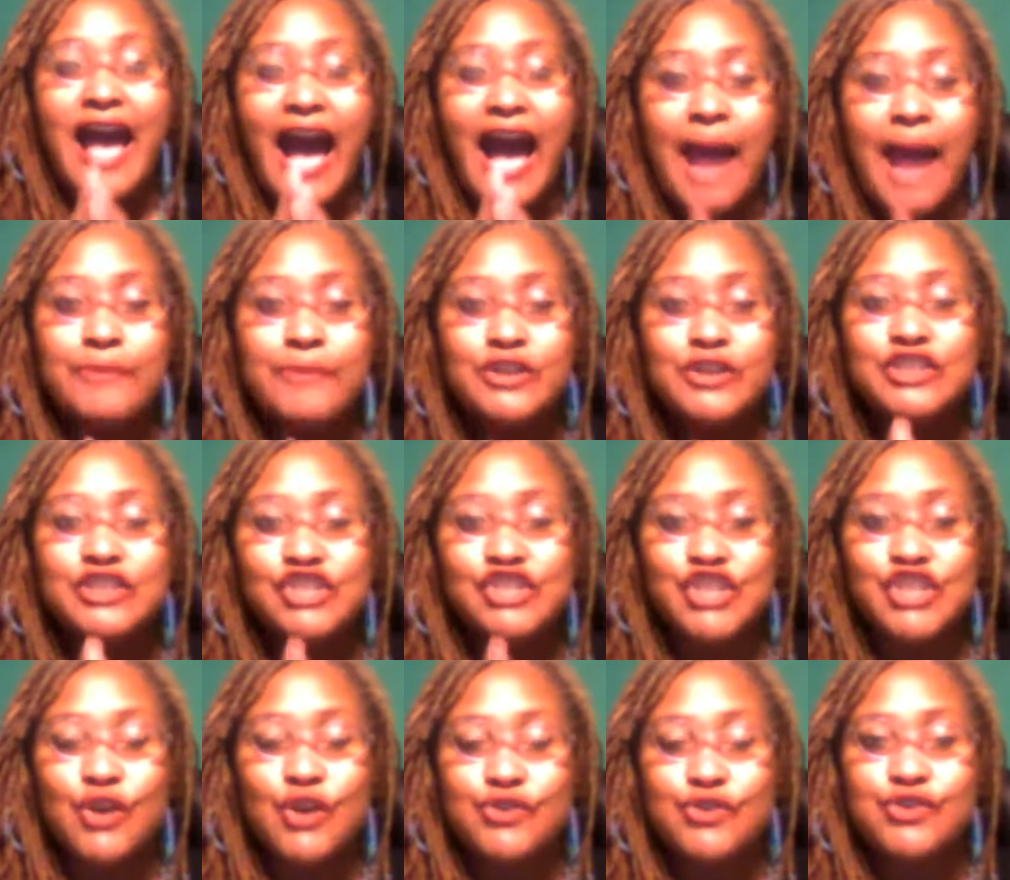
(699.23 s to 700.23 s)
I'm going to
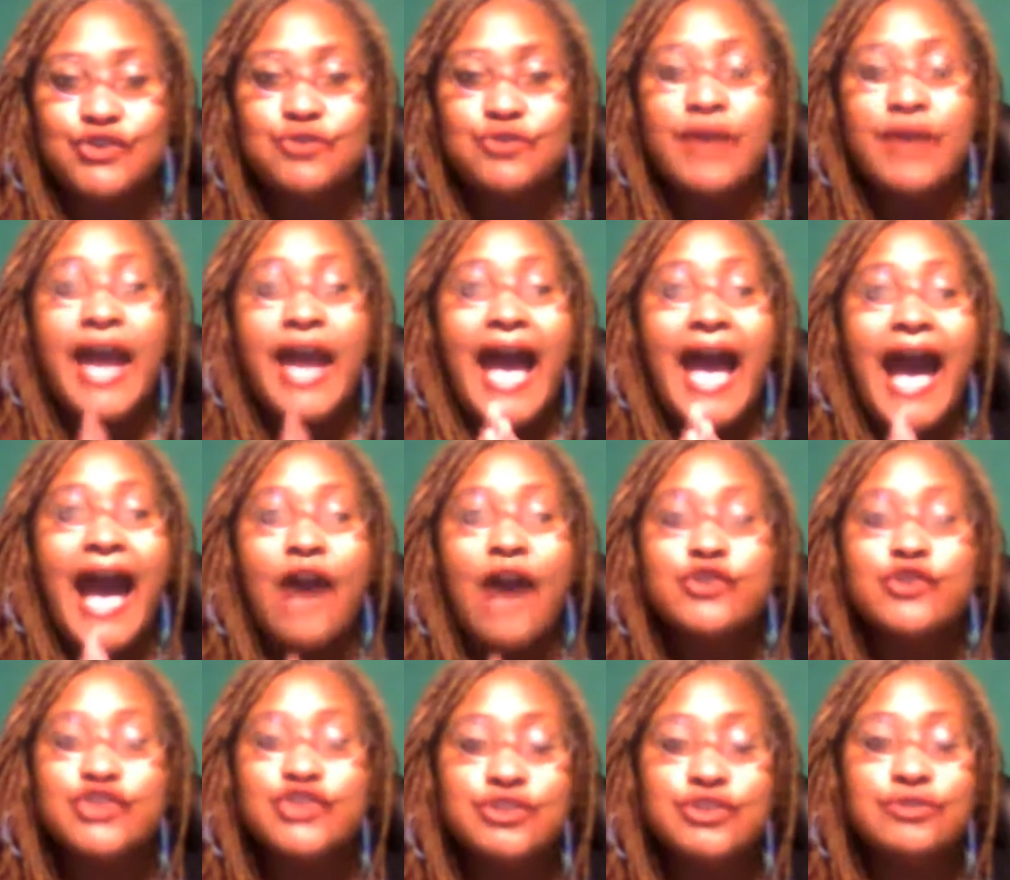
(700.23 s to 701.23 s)
show you
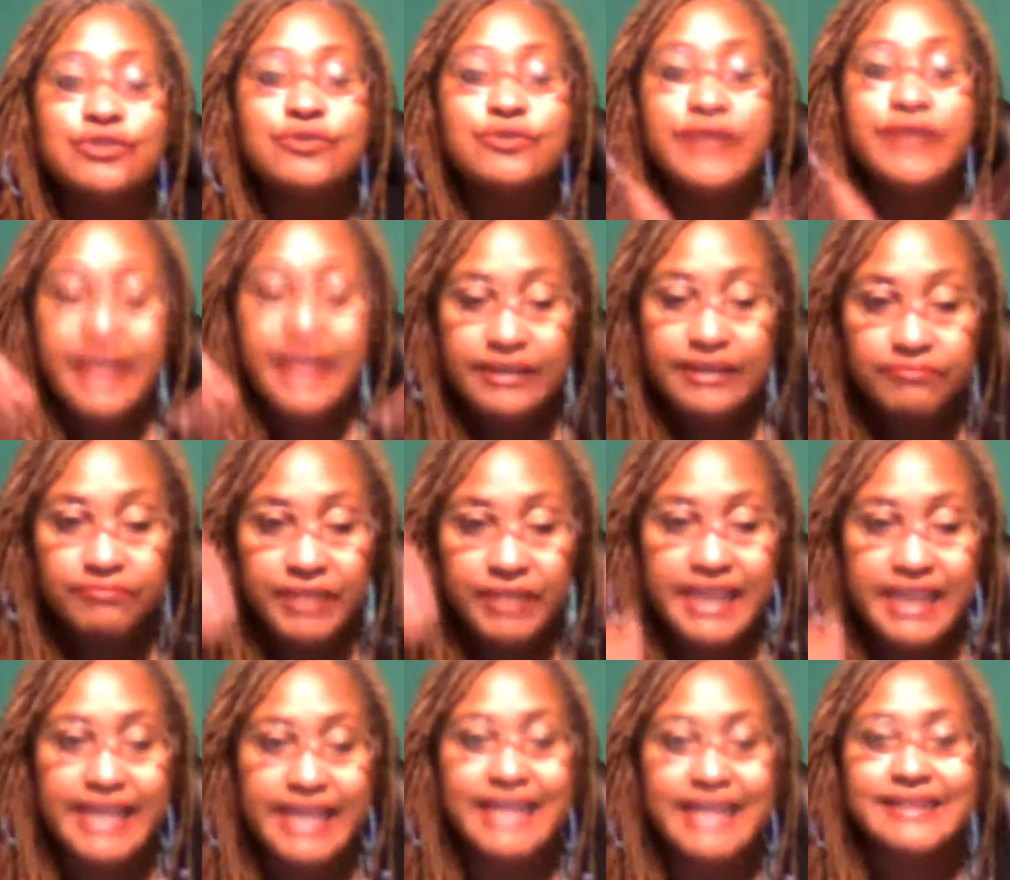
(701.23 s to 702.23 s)
how you can
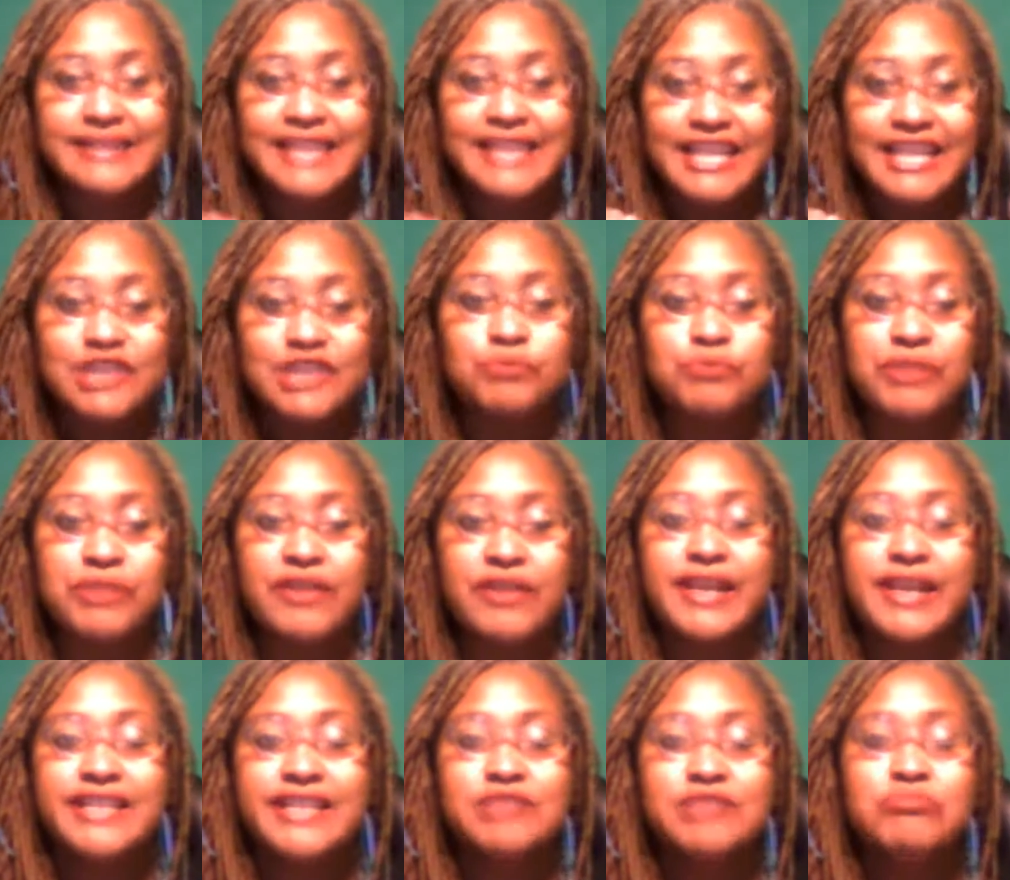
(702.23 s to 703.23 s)
begin to
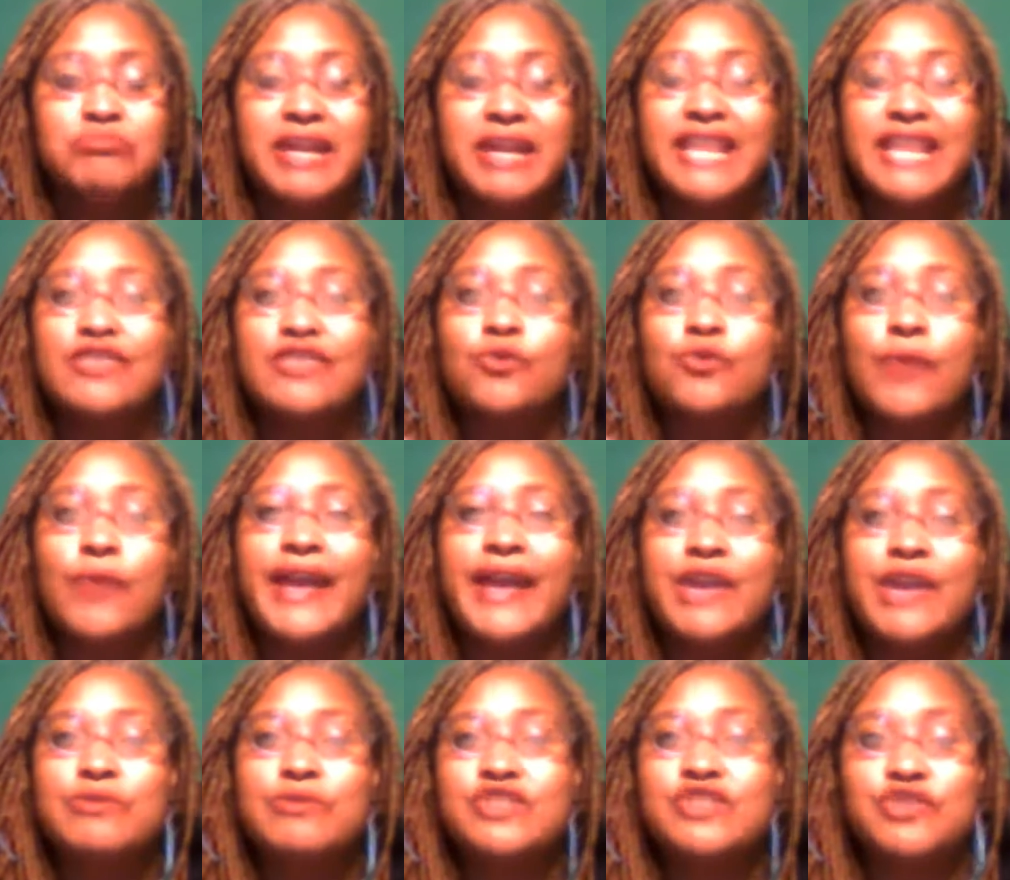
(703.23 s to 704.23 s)
experience money the way
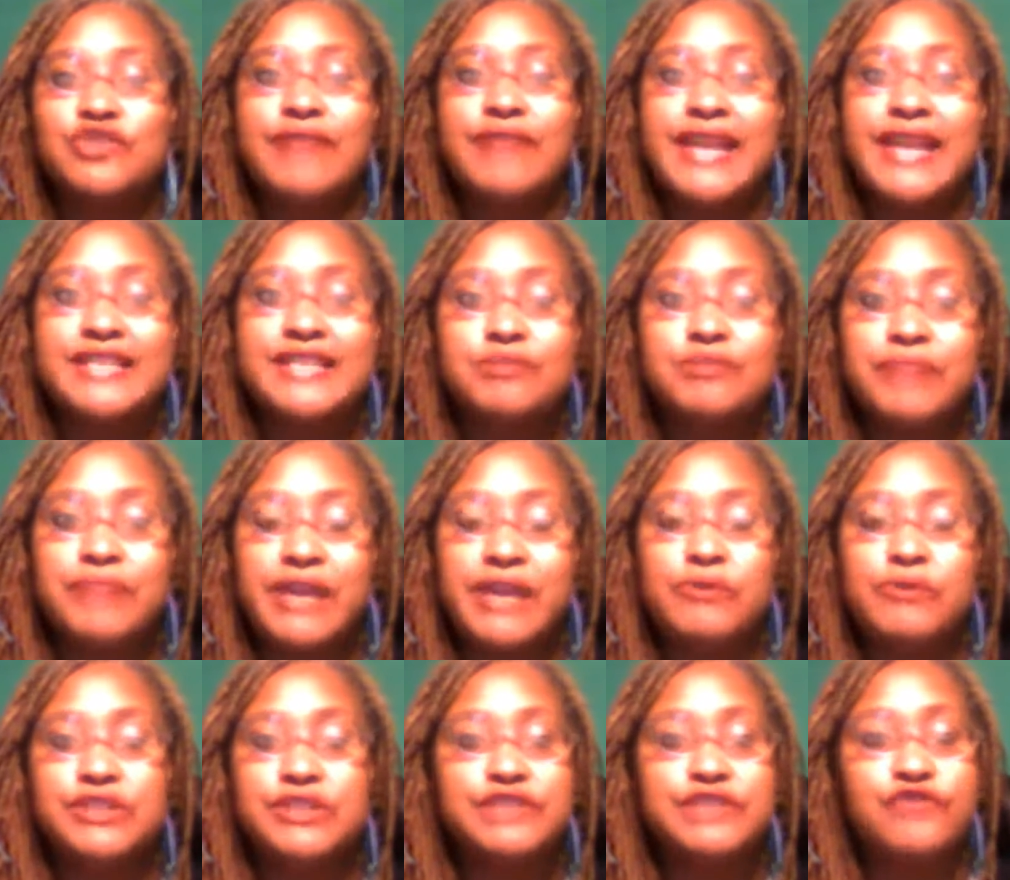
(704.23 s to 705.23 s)
it was created to be,
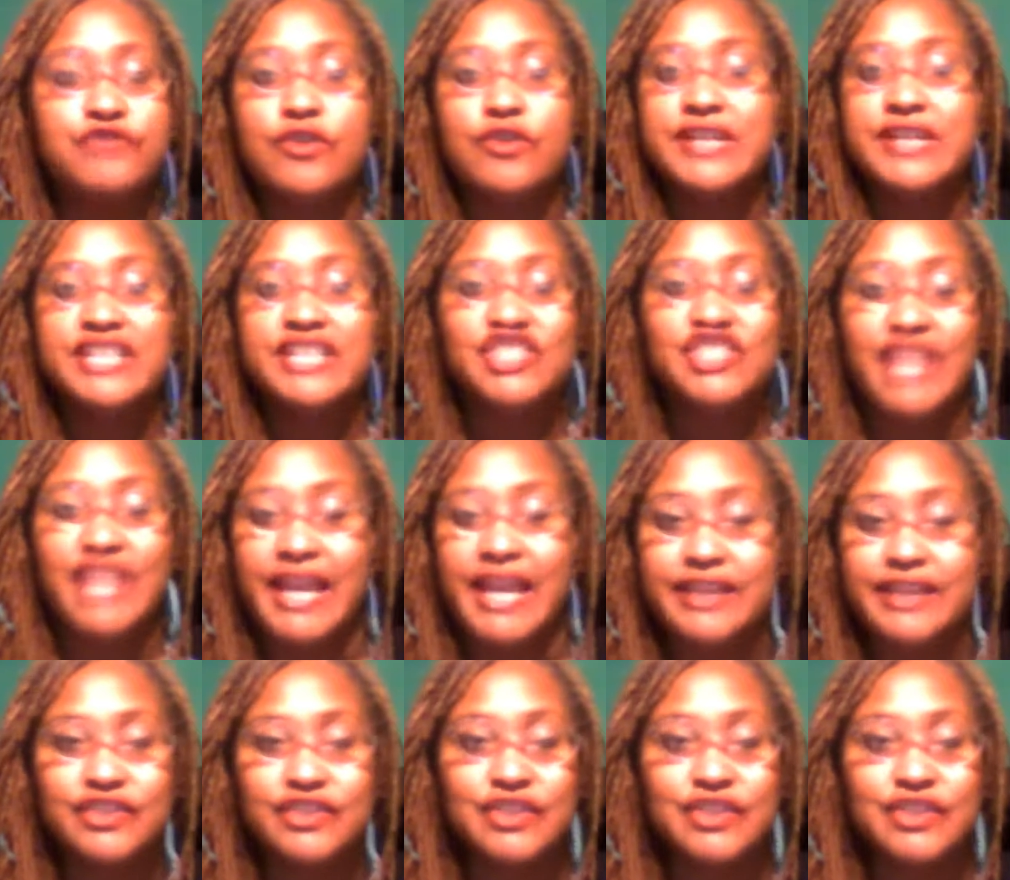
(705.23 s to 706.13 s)
which is foreign exchange.